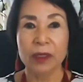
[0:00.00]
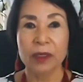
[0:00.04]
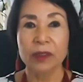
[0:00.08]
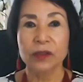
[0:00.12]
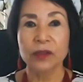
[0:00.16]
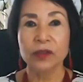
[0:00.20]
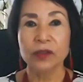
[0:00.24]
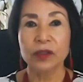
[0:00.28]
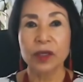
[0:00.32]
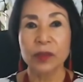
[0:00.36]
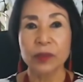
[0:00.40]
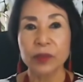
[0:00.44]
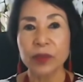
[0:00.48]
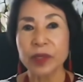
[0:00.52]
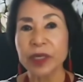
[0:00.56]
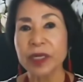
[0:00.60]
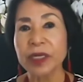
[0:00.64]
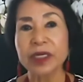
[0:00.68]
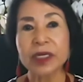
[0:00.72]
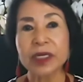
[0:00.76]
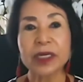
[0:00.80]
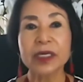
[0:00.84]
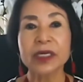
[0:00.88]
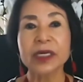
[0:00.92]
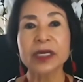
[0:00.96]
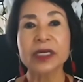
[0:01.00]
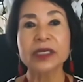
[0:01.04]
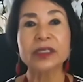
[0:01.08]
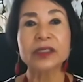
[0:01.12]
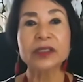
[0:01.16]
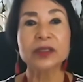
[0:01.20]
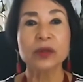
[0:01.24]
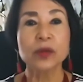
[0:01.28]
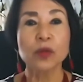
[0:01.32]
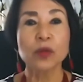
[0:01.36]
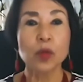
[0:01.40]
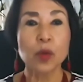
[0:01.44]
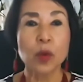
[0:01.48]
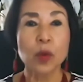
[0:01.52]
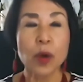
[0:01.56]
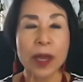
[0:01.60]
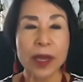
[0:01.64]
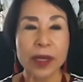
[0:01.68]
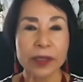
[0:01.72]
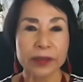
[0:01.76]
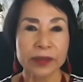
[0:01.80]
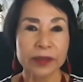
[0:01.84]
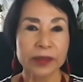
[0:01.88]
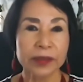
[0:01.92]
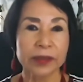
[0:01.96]
To compete against the
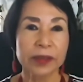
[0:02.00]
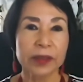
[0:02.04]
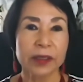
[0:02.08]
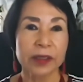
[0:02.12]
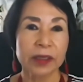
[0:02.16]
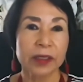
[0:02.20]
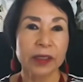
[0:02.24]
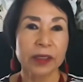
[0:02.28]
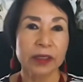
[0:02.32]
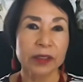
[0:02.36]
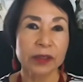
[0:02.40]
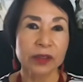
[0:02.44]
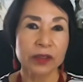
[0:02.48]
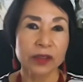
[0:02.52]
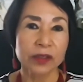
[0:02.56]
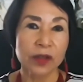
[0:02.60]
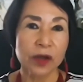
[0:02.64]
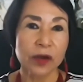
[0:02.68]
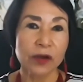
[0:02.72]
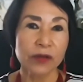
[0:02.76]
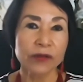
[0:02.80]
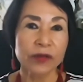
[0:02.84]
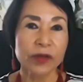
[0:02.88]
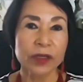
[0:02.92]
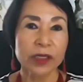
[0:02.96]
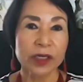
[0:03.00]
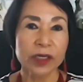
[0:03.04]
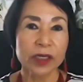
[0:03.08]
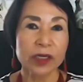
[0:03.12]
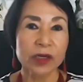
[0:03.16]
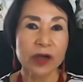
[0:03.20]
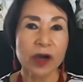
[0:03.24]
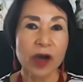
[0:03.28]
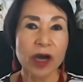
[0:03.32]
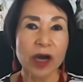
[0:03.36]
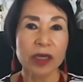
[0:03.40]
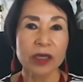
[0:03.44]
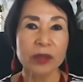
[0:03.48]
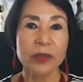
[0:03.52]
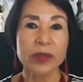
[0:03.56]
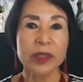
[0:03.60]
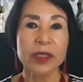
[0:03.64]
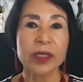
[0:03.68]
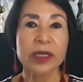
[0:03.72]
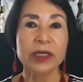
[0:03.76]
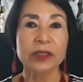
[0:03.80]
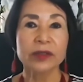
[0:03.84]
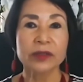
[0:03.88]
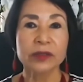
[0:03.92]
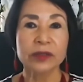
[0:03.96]
West, the Soviet economy
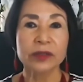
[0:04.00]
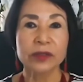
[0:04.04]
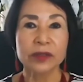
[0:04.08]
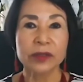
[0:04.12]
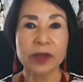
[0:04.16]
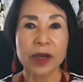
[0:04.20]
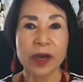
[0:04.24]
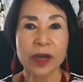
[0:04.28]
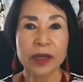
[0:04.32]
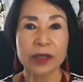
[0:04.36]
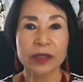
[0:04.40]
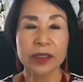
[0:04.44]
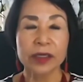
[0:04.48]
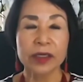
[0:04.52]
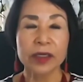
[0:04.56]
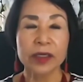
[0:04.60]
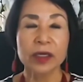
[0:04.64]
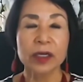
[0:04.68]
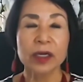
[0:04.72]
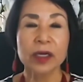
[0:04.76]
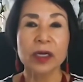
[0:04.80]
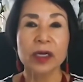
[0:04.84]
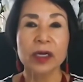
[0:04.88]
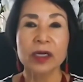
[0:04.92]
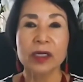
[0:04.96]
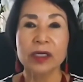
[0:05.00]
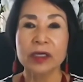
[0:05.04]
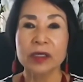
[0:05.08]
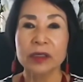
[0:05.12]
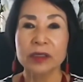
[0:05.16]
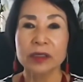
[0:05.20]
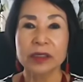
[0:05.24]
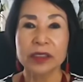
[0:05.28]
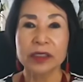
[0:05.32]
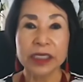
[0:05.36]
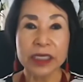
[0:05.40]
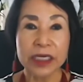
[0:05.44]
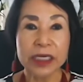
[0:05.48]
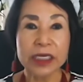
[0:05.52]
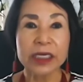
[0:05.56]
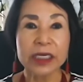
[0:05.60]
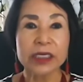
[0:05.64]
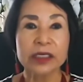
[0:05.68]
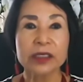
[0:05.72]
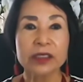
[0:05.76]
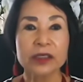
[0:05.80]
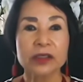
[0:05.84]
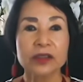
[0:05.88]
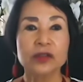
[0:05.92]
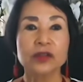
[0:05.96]
and society needed
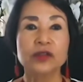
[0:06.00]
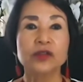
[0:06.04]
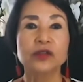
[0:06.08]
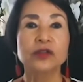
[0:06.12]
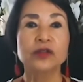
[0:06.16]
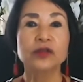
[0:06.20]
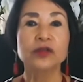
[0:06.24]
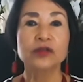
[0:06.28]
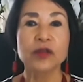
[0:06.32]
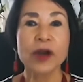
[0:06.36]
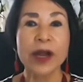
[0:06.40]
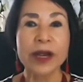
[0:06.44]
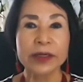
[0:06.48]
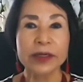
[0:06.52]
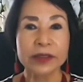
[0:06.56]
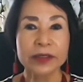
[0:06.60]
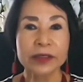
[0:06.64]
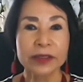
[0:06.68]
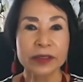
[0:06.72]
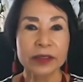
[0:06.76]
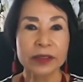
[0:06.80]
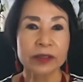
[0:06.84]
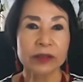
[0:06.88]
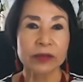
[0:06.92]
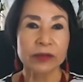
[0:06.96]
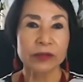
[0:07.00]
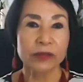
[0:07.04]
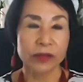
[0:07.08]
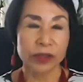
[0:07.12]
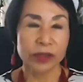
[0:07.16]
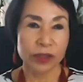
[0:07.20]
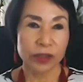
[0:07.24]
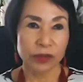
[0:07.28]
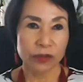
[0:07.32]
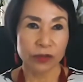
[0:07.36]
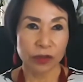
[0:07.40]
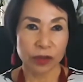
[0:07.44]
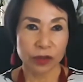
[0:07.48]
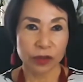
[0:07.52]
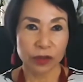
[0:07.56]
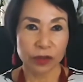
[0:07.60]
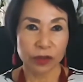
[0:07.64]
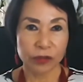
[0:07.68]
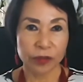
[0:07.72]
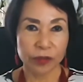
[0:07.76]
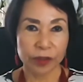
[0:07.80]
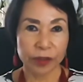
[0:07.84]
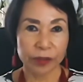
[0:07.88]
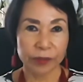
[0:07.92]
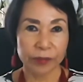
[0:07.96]
drastic
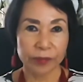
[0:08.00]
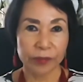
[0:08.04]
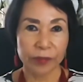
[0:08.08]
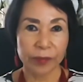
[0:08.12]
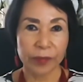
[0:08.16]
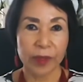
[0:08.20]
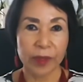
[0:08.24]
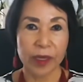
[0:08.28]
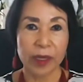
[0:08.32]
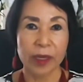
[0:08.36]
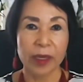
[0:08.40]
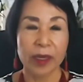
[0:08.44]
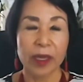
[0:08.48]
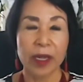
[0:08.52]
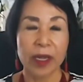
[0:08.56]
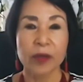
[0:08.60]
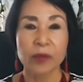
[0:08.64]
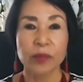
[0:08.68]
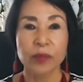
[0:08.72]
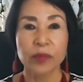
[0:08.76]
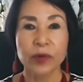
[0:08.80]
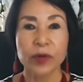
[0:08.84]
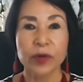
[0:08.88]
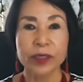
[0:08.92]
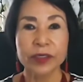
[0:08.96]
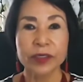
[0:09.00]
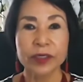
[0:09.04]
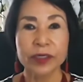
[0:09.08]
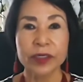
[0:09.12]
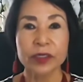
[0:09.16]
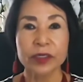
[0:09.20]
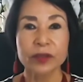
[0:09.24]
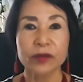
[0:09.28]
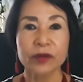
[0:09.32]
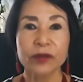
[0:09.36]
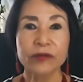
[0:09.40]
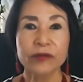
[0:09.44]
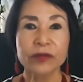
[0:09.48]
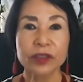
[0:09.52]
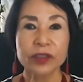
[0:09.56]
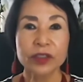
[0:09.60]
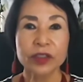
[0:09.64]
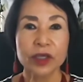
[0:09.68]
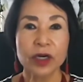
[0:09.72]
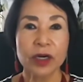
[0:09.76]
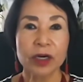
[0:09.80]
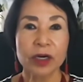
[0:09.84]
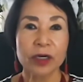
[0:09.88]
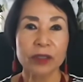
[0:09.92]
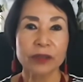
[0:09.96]
restructuring. And President
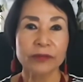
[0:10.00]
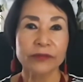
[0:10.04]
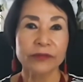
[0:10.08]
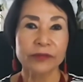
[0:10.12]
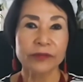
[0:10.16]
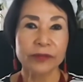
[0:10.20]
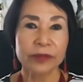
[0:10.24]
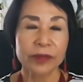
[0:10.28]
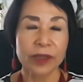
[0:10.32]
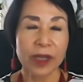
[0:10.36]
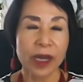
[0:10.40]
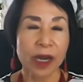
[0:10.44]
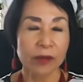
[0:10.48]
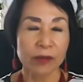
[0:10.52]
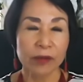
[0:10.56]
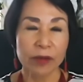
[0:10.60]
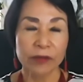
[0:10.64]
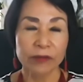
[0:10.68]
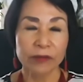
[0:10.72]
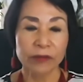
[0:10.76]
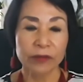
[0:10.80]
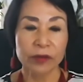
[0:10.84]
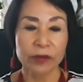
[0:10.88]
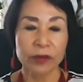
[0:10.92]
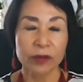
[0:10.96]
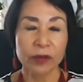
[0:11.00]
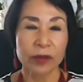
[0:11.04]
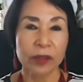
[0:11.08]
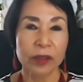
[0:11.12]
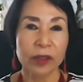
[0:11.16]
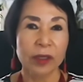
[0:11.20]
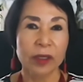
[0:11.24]
Gorbachev, however,